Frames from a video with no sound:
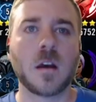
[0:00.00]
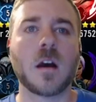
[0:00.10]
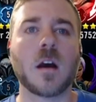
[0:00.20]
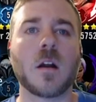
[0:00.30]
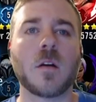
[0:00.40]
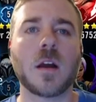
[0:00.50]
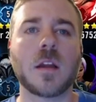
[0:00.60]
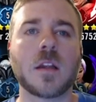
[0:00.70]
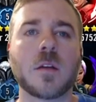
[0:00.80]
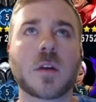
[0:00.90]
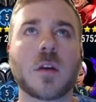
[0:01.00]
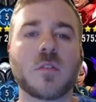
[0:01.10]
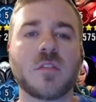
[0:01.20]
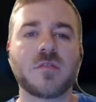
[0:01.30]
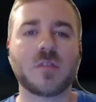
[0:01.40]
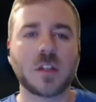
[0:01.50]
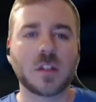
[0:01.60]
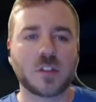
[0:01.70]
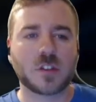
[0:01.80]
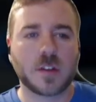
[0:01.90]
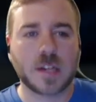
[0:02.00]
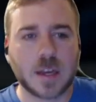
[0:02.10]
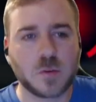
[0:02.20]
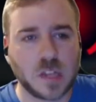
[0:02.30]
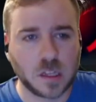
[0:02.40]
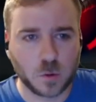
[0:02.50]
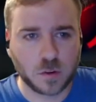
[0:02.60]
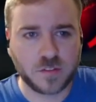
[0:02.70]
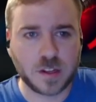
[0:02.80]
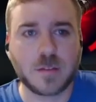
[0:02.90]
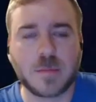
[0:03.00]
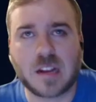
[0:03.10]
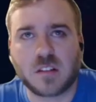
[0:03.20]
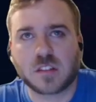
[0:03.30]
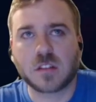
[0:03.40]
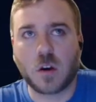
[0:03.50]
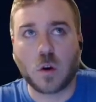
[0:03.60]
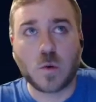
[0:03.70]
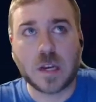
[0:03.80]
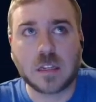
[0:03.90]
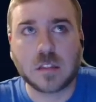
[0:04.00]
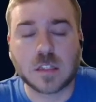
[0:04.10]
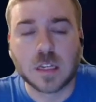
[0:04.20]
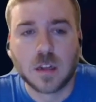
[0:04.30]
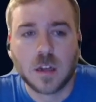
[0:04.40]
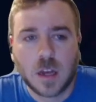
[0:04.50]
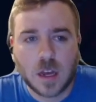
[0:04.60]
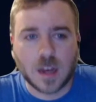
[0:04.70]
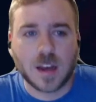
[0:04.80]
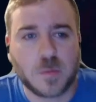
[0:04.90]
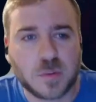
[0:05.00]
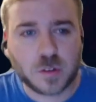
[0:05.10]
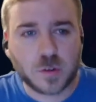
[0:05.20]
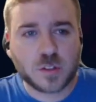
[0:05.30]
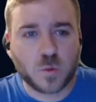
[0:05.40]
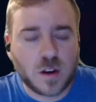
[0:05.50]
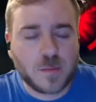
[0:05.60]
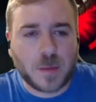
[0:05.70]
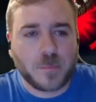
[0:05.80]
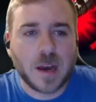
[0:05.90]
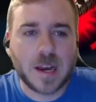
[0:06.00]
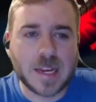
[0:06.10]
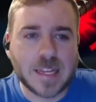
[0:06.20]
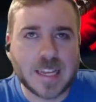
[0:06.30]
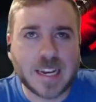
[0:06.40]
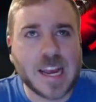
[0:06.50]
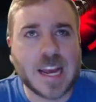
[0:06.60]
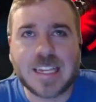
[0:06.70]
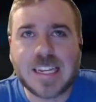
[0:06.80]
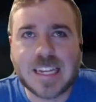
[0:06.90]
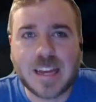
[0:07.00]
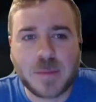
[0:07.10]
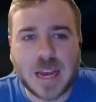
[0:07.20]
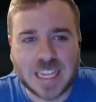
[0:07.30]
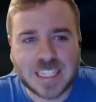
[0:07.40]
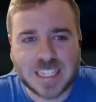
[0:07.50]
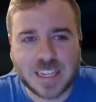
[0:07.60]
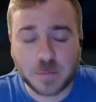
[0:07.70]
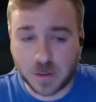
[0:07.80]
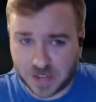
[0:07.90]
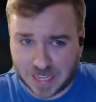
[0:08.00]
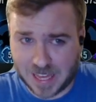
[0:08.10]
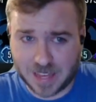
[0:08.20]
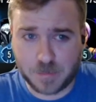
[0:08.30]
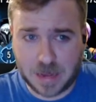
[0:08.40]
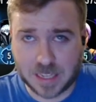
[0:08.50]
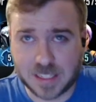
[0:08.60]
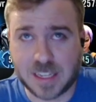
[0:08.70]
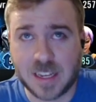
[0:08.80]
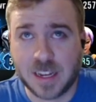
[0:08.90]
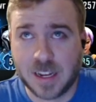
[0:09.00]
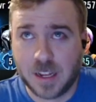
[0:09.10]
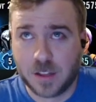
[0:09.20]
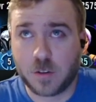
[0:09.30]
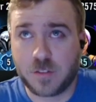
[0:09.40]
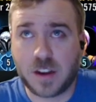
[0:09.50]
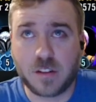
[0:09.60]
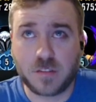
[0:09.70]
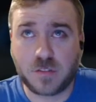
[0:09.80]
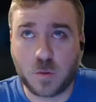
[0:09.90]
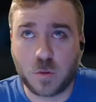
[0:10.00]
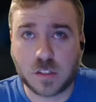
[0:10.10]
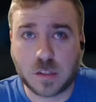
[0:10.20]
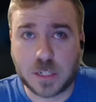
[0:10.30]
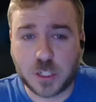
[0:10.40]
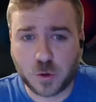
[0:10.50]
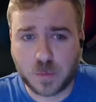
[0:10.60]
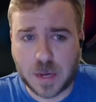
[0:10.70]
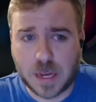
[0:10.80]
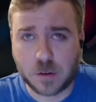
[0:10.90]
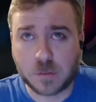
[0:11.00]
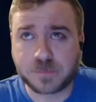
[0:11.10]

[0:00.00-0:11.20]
Alright, and here we go with the footage, starting out with the Lord Vader battle. It's always the one on my mind that I need to get past him. If I can't get past Lord Vader on the front wall, it's going to be a short battle.